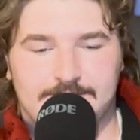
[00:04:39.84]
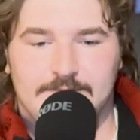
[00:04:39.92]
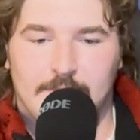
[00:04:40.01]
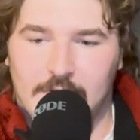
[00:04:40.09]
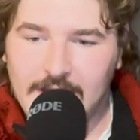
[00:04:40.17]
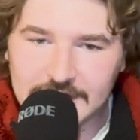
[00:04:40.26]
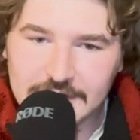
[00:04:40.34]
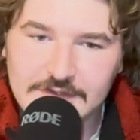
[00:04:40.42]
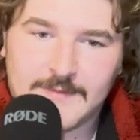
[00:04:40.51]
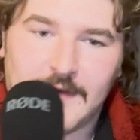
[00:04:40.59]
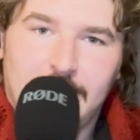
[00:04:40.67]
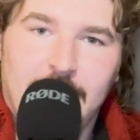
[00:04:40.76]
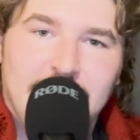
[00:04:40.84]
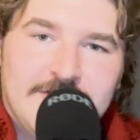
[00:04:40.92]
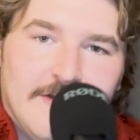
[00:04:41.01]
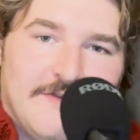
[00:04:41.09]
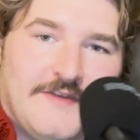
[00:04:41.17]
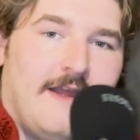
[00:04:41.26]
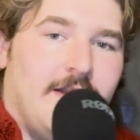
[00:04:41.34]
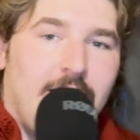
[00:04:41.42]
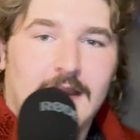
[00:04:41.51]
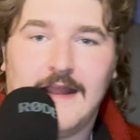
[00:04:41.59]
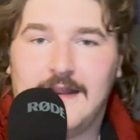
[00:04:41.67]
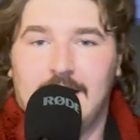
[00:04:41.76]
But that's just my first little tale. And
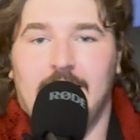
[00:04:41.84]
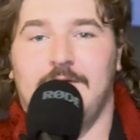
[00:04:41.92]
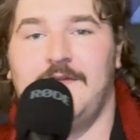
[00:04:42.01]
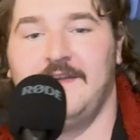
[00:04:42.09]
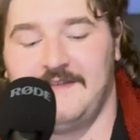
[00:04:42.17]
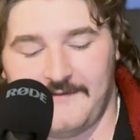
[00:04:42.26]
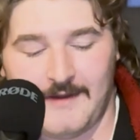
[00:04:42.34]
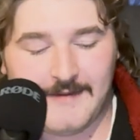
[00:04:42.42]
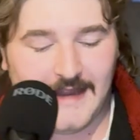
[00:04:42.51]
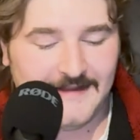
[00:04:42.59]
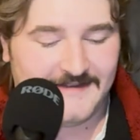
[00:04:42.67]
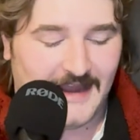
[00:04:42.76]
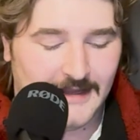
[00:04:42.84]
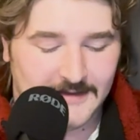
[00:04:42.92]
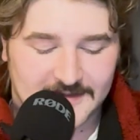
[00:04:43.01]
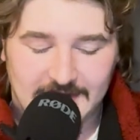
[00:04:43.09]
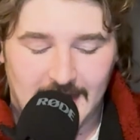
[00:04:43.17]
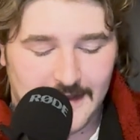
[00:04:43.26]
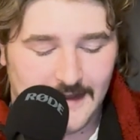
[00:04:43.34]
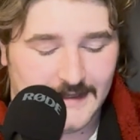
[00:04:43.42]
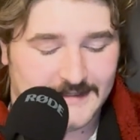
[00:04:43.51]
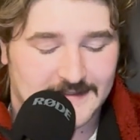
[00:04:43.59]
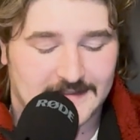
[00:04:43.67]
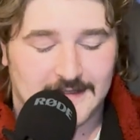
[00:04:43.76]
if I'm getting tales like
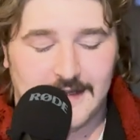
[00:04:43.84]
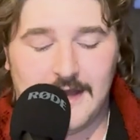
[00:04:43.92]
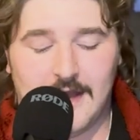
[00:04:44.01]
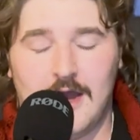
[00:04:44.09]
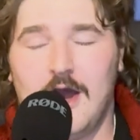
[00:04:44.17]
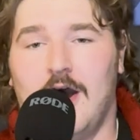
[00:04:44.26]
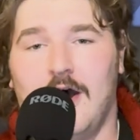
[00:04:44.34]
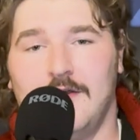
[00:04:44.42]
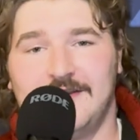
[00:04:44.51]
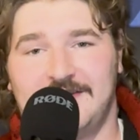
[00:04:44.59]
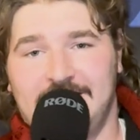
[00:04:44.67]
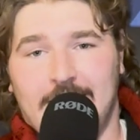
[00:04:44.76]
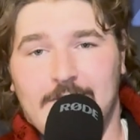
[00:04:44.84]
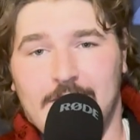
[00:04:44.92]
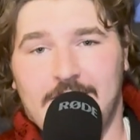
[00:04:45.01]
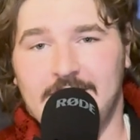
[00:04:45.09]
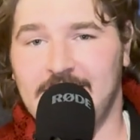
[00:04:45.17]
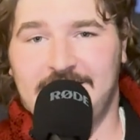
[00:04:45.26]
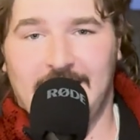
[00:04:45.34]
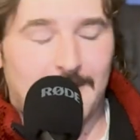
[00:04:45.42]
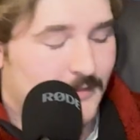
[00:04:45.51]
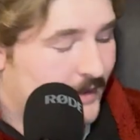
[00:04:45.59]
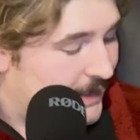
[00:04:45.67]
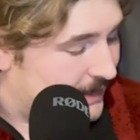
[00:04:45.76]
this on the 7th of
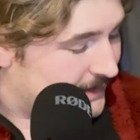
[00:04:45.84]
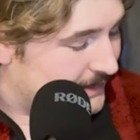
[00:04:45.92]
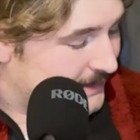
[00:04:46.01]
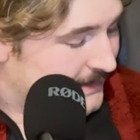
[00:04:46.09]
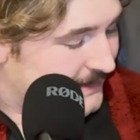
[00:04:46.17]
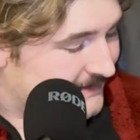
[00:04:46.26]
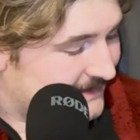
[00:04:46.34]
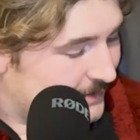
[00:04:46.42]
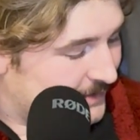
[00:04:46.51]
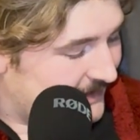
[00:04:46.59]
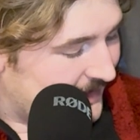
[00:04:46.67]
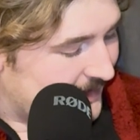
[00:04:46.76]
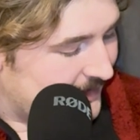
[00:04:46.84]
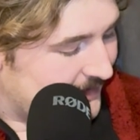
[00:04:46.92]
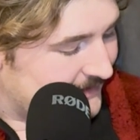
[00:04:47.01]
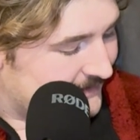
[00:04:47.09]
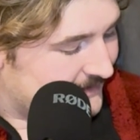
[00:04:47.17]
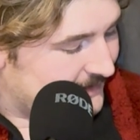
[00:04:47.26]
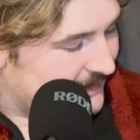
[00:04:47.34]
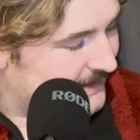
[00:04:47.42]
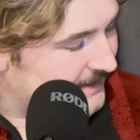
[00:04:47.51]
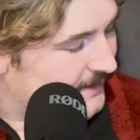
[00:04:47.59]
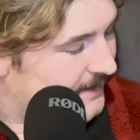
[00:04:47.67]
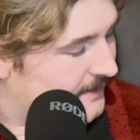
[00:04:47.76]
December, is that what day it is? I
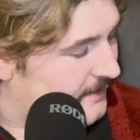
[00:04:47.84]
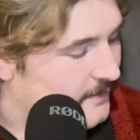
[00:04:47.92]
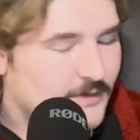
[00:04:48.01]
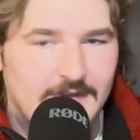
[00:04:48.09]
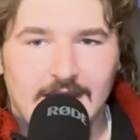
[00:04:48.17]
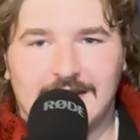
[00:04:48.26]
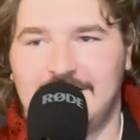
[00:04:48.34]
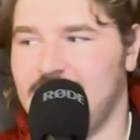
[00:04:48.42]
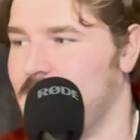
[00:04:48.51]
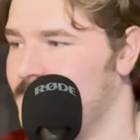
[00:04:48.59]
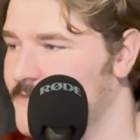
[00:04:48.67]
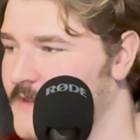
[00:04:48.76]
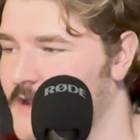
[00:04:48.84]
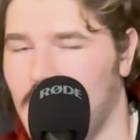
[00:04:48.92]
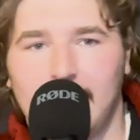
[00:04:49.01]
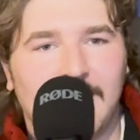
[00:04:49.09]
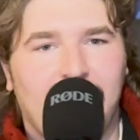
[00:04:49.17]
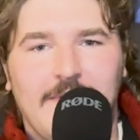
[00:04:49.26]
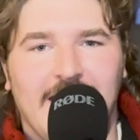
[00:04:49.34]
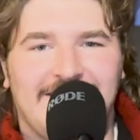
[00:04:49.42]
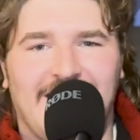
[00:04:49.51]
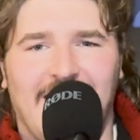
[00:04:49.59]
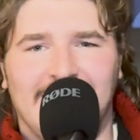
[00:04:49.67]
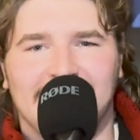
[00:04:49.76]
don't know. What date is it? If I'm getting
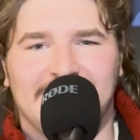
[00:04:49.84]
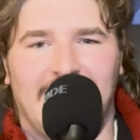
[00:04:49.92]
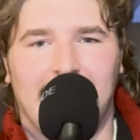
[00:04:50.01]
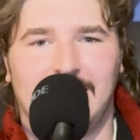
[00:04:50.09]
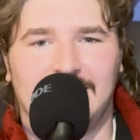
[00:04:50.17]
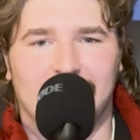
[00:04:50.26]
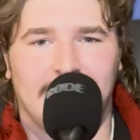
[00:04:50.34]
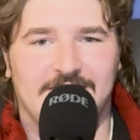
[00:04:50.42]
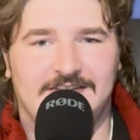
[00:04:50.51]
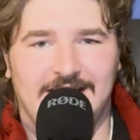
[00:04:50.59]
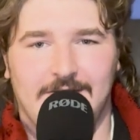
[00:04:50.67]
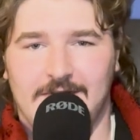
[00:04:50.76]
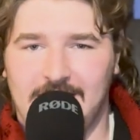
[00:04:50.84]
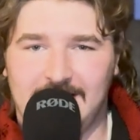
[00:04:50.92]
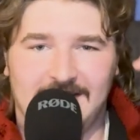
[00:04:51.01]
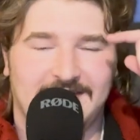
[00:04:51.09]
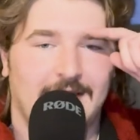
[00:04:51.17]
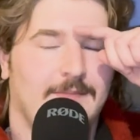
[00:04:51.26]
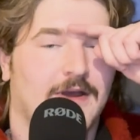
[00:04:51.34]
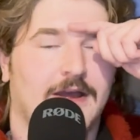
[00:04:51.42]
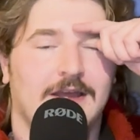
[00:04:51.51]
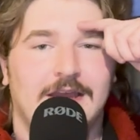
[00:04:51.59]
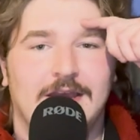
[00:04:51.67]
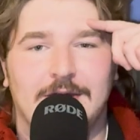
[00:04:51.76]
tales like this on the 7th of December,
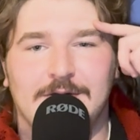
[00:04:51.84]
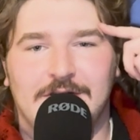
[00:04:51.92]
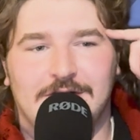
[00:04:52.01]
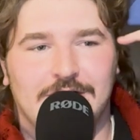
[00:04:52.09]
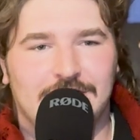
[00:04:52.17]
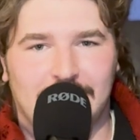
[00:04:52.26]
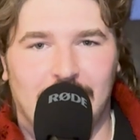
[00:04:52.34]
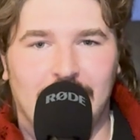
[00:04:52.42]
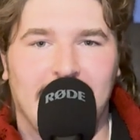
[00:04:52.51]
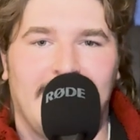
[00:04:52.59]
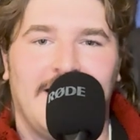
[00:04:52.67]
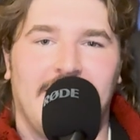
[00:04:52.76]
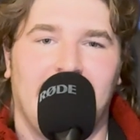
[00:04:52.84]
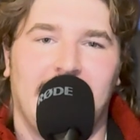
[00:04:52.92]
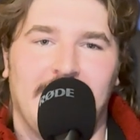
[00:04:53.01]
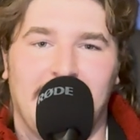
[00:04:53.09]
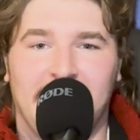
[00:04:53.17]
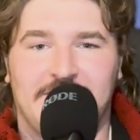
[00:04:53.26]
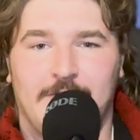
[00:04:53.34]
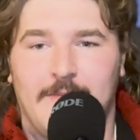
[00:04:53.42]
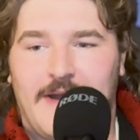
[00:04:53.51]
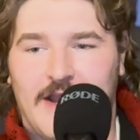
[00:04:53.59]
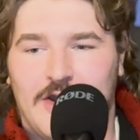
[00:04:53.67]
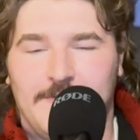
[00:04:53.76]
gosh golly, I think someone
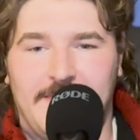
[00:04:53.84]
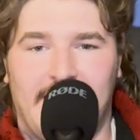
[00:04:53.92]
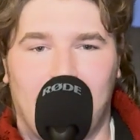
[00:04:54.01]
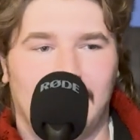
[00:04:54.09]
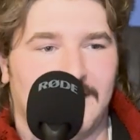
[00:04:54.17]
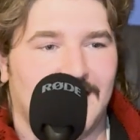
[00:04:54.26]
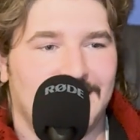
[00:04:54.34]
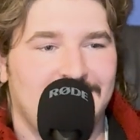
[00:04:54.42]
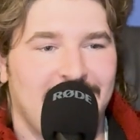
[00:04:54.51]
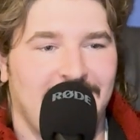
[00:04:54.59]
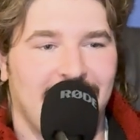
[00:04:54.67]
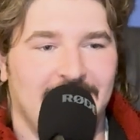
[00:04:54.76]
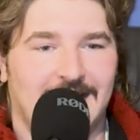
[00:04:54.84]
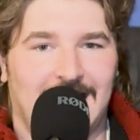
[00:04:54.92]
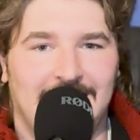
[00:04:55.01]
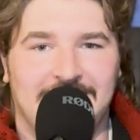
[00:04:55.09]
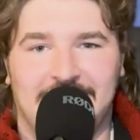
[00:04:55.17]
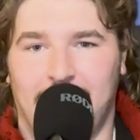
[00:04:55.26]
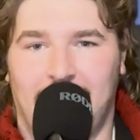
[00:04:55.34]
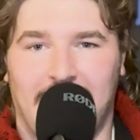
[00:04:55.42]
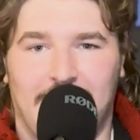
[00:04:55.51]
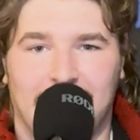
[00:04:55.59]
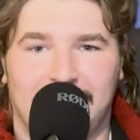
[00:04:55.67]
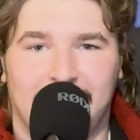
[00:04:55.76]
might come down with testicular cancer by
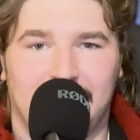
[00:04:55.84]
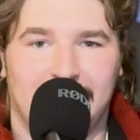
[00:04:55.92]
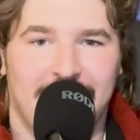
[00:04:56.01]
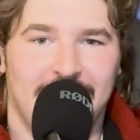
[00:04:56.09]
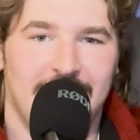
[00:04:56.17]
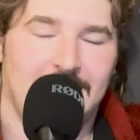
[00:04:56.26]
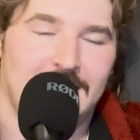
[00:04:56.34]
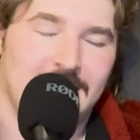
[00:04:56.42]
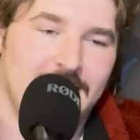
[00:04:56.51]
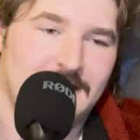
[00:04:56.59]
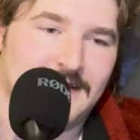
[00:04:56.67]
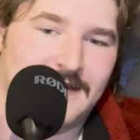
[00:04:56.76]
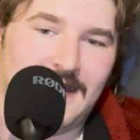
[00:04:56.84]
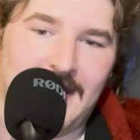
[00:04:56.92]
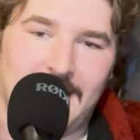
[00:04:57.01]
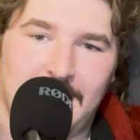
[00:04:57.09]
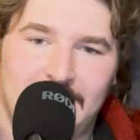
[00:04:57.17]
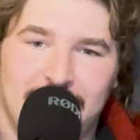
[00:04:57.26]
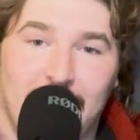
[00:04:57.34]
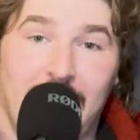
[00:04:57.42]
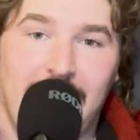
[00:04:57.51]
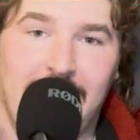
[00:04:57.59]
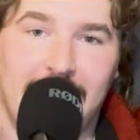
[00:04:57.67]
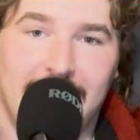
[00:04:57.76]
Christmas. At this
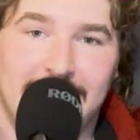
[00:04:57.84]
rate.